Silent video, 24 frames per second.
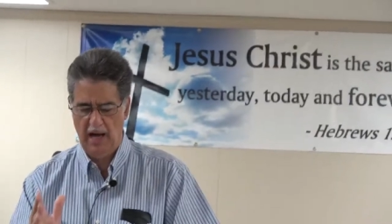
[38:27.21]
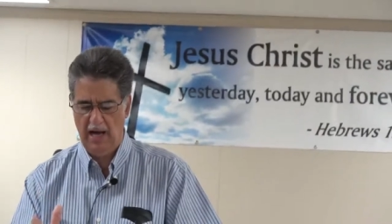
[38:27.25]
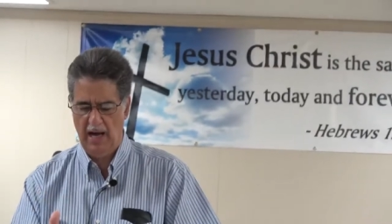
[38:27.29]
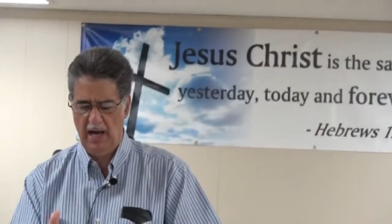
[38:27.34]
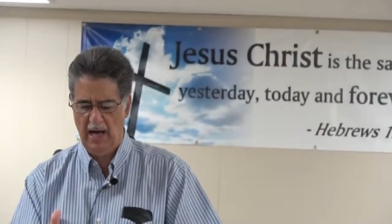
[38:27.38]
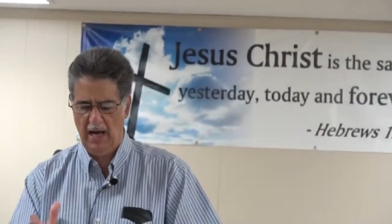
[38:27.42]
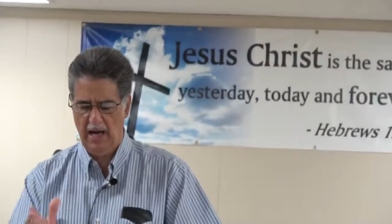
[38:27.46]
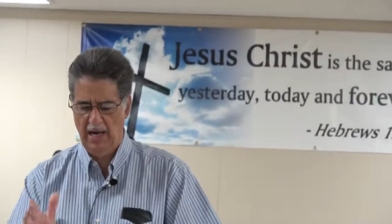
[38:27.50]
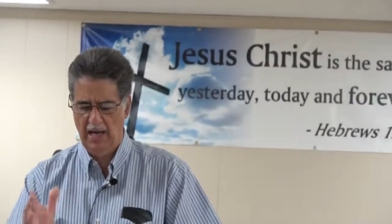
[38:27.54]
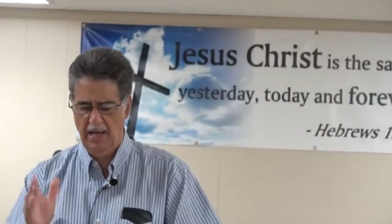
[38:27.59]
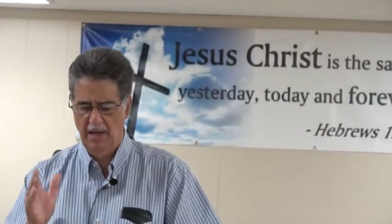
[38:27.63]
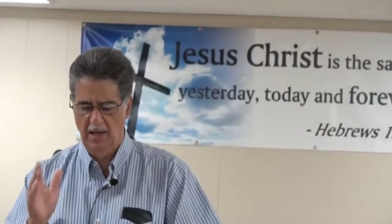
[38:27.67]

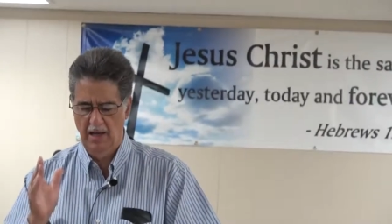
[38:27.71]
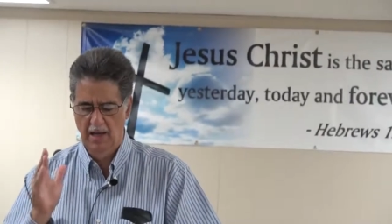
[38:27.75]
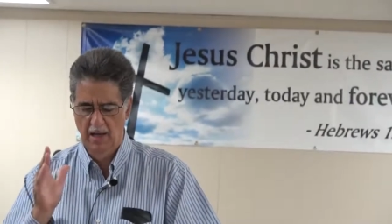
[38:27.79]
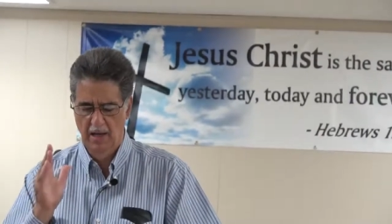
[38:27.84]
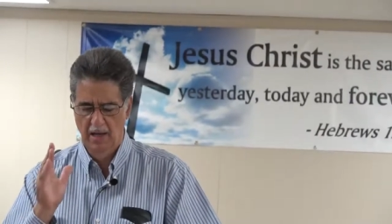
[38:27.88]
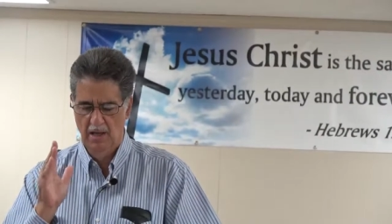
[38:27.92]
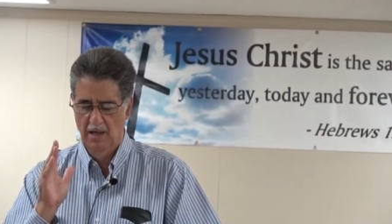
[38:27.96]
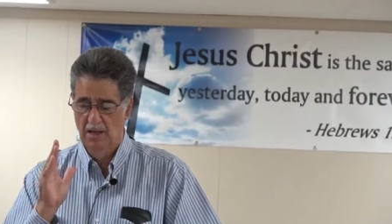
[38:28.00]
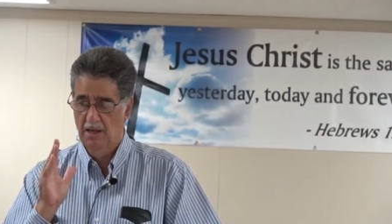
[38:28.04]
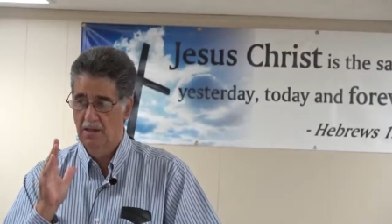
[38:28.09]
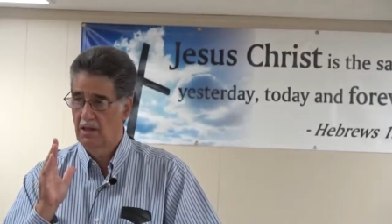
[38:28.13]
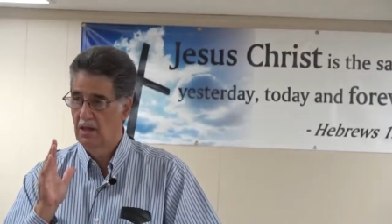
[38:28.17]
I,
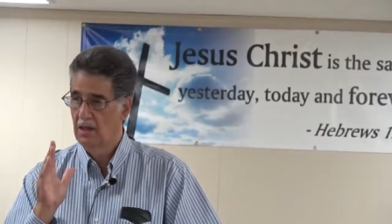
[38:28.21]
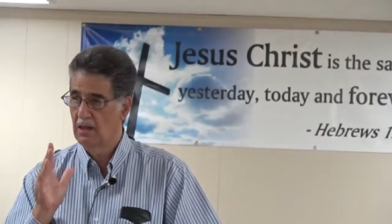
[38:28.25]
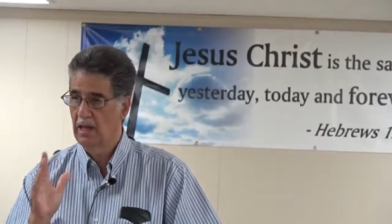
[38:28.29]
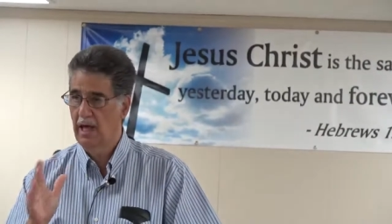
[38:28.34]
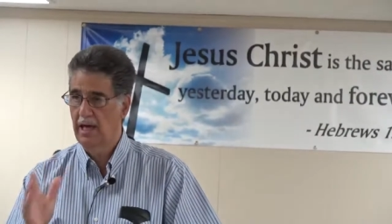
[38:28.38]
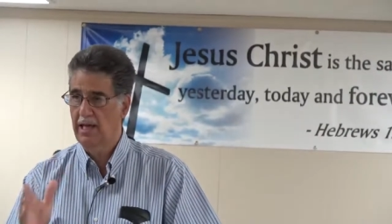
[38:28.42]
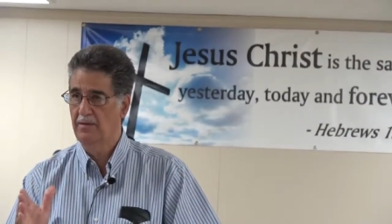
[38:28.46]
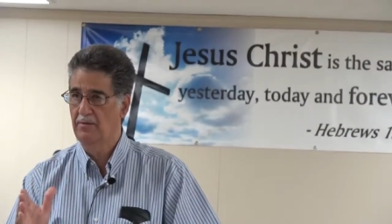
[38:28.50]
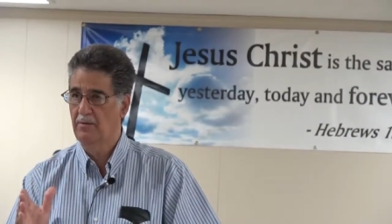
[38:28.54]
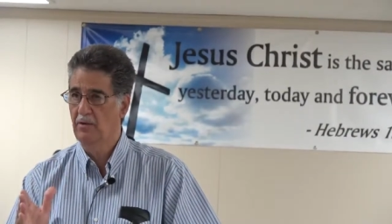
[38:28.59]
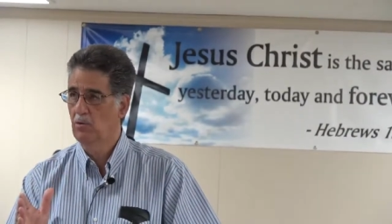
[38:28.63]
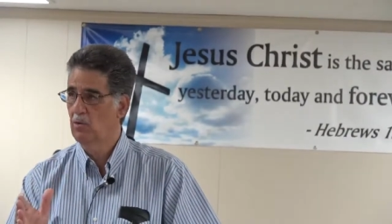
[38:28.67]
the
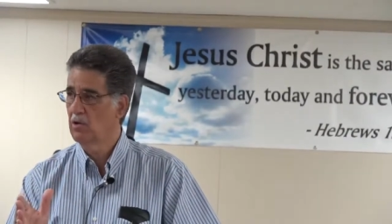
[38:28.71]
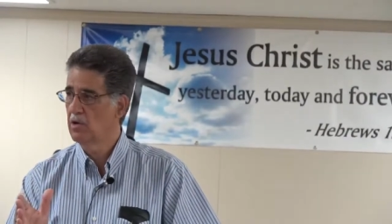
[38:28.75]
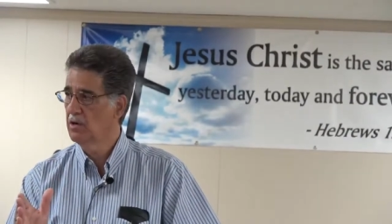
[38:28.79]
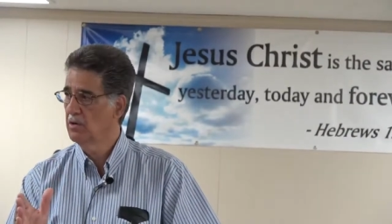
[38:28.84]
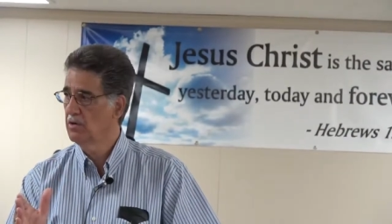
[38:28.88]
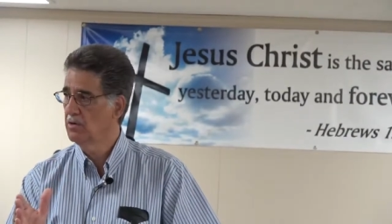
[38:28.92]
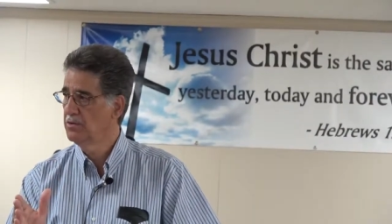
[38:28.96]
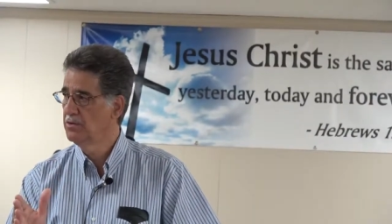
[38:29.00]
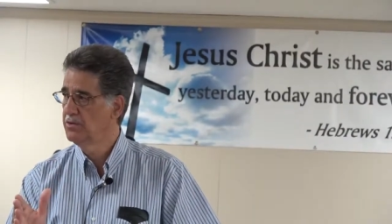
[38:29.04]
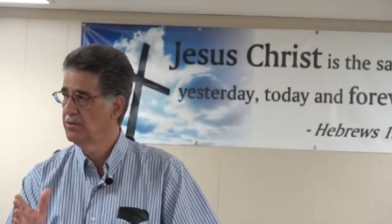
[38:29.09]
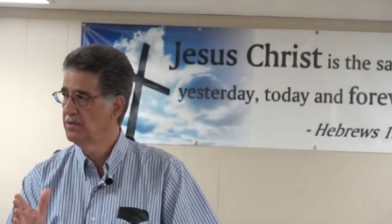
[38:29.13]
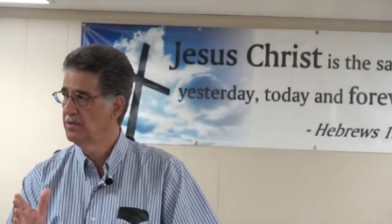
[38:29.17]
light of the
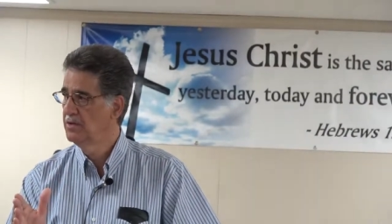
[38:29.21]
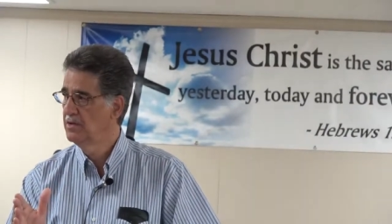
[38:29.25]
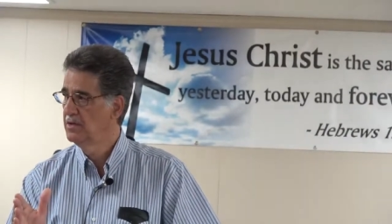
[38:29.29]
world,